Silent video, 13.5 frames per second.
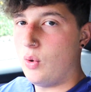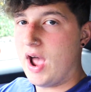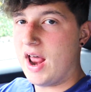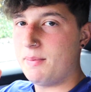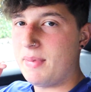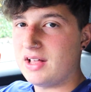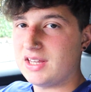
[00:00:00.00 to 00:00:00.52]
we're
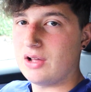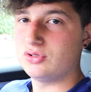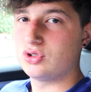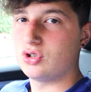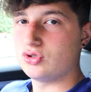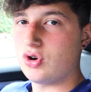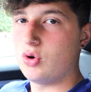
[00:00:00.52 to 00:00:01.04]
heading back down
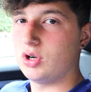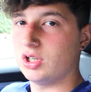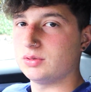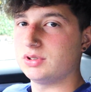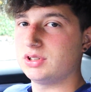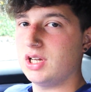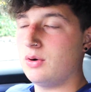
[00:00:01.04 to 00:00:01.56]
to Control
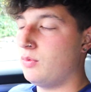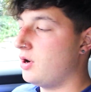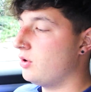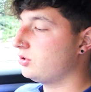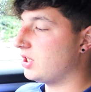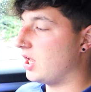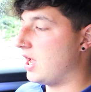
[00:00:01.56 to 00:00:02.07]
Custom Steering
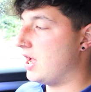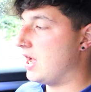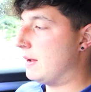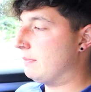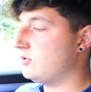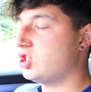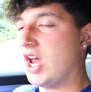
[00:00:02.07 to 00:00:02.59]
Wheels,
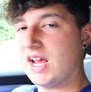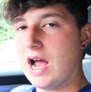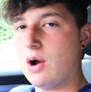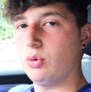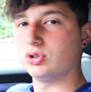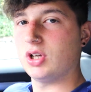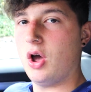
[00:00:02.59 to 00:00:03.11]
check
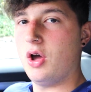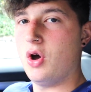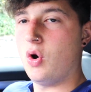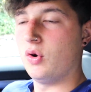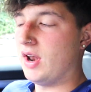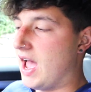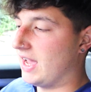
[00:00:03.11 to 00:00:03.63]
out what's going
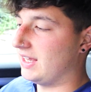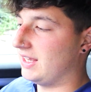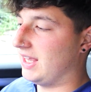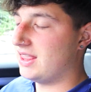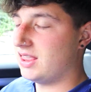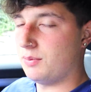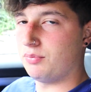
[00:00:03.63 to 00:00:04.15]
on and
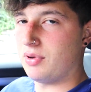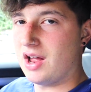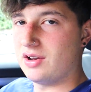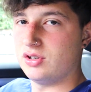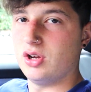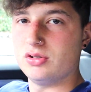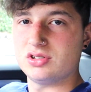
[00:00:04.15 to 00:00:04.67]
get the
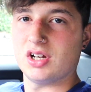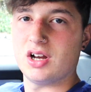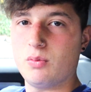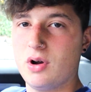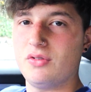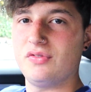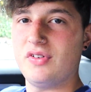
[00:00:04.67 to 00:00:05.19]
brand new
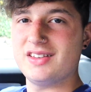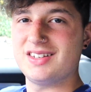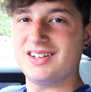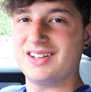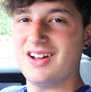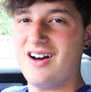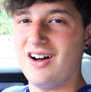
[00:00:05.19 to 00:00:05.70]
steering wheel fitted to
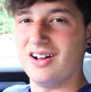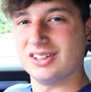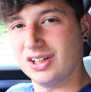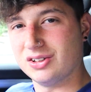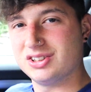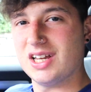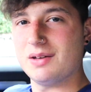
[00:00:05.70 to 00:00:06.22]
the car.
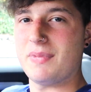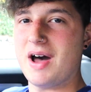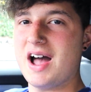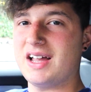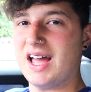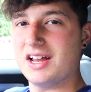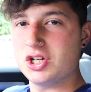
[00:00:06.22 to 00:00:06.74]
So sit
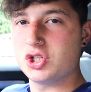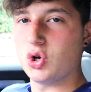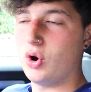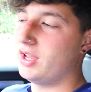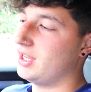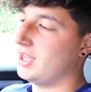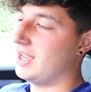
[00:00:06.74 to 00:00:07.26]
back,
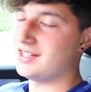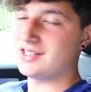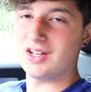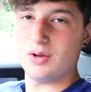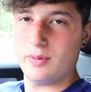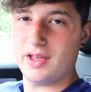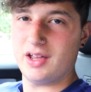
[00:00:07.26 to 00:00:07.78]
enjoy. It's
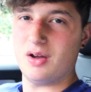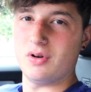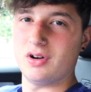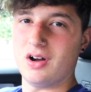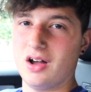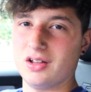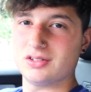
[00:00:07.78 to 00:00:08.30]
going to be a good
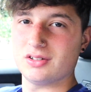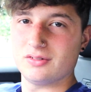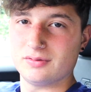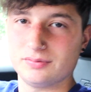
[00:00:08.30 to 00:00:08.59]
one, guys.